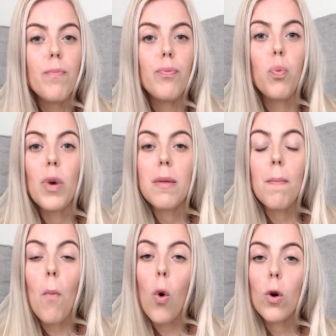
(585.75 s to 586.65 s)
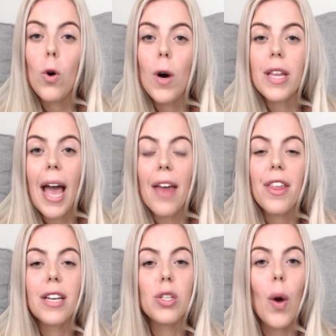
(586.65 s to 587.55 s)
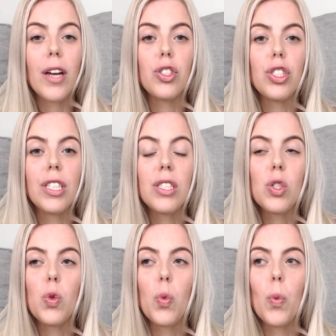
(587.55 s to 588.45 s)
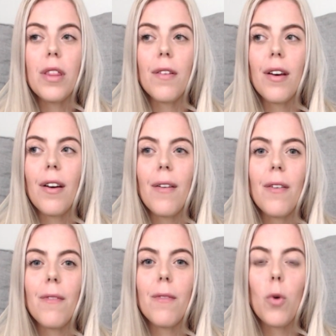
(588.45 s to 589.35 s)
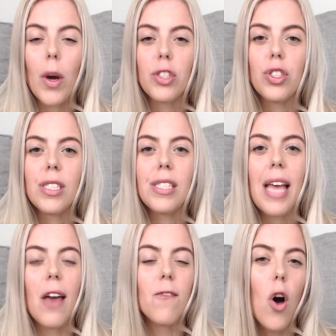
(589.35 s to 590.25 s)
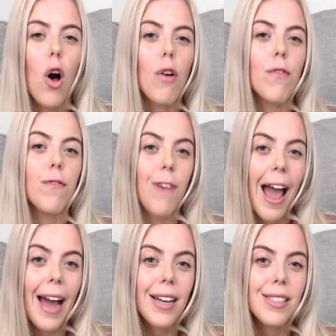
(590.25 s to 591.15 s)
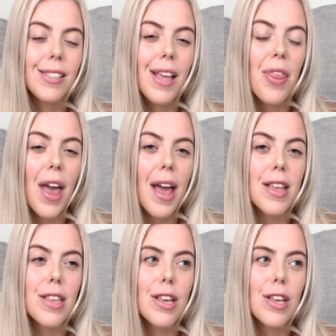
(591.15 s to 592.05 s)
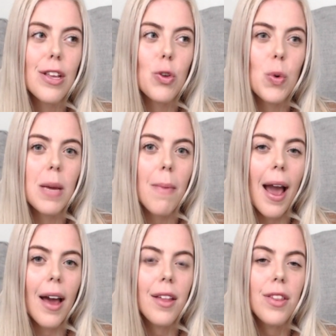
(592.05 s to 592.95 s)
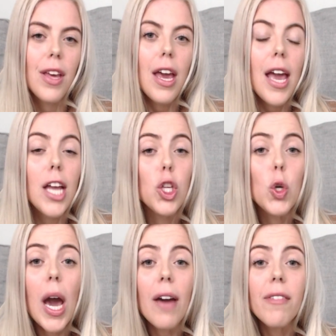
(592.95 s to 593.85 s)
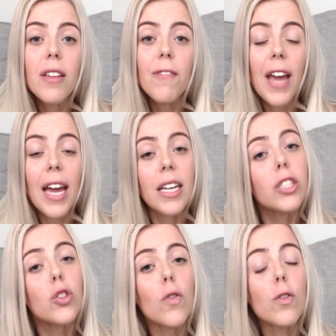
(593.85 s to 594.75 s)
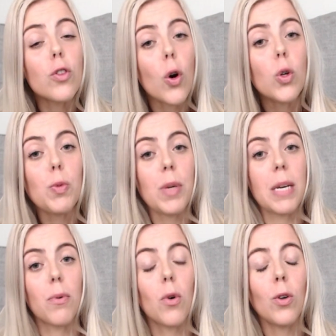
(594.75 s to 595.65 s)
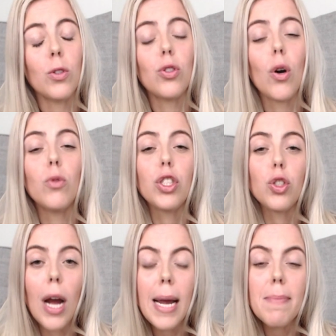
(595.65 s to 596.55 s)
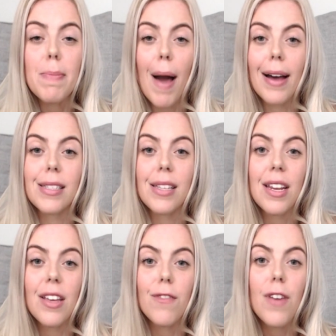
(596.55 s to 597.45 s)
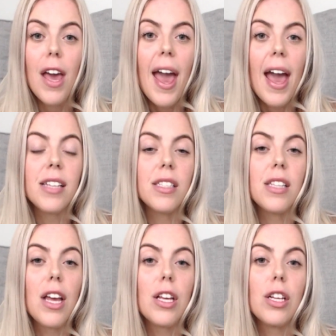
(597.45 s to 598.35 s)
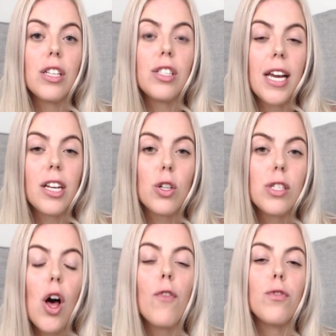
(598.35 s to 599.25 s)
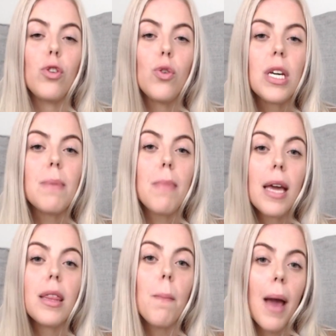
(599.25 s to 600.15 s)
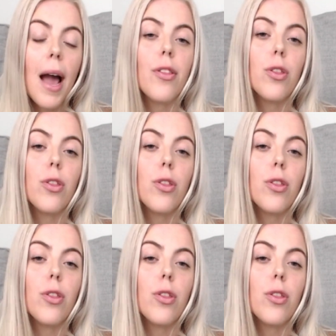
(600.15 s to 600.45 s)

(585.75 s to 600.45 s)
with moral and ethics questions with questions that involve facts than doing math. And you have an advantage over those people. So just try and be positive and say to yourself, you can make the math